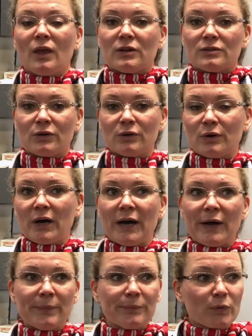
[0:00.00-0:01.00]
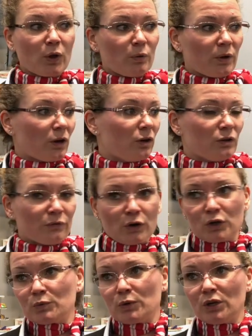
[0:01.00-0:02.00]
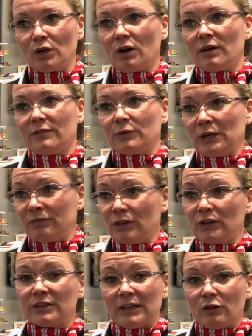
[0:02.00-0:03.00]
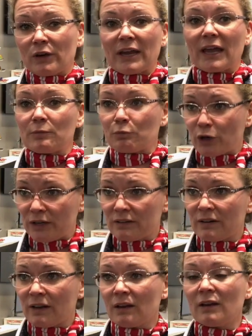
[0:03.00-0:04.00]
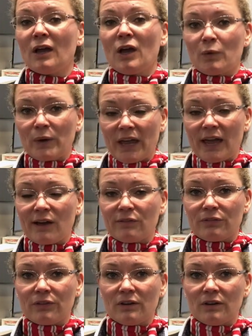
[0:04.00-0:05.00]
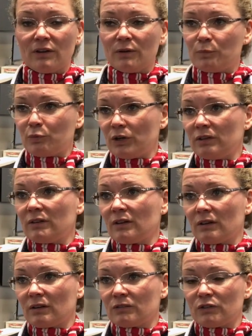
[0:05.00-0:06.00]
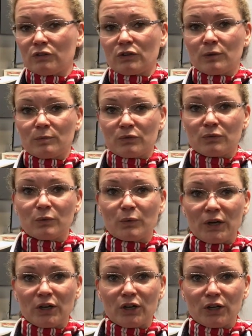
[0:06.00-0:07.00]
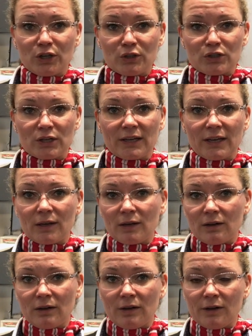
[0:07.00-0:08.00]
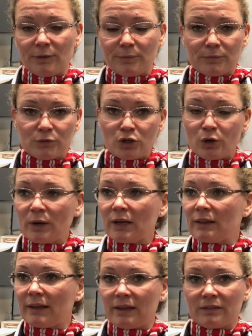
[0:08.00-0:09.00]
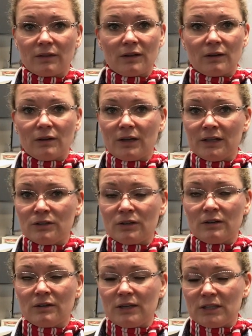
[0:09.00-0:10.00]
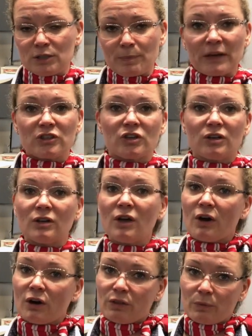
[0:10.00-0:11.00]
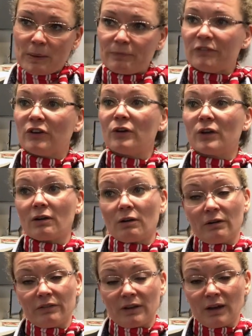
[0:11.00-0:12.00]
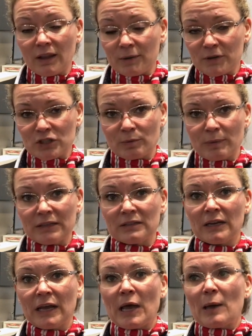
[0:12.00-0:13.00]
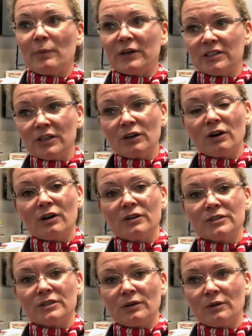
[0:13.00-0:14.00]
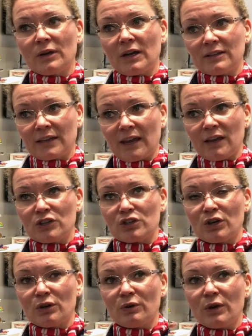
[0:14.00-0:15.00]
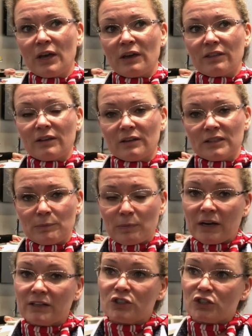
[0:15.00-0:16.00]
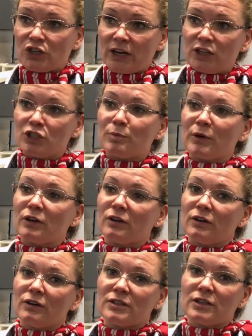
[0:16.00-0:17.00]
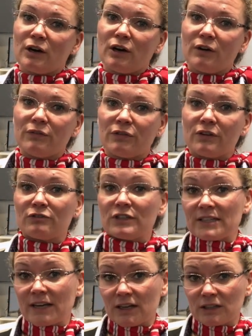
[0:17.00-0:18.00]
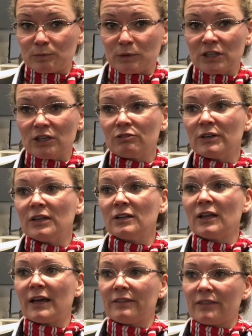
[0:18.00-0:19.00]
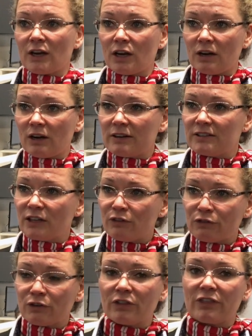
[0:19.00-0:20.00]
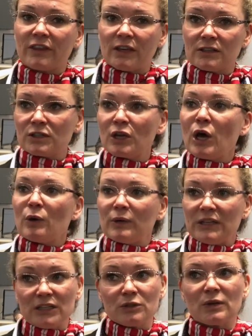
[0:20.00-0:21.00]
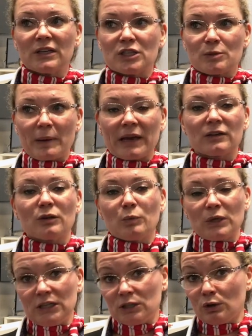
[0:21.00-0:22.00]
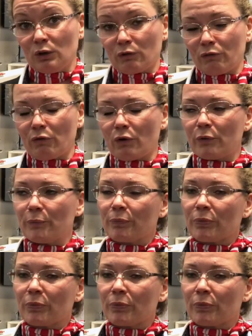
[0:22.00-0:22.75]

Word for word: So um, going on, of course, we if you're looking at printing, we have the printing systems we are usually um, showing like the in, uh, inspection or the web viewing or the color measurement. But here also in K-Show the demands change because of the recycled material and there are different things we need to inspect and we need to look for.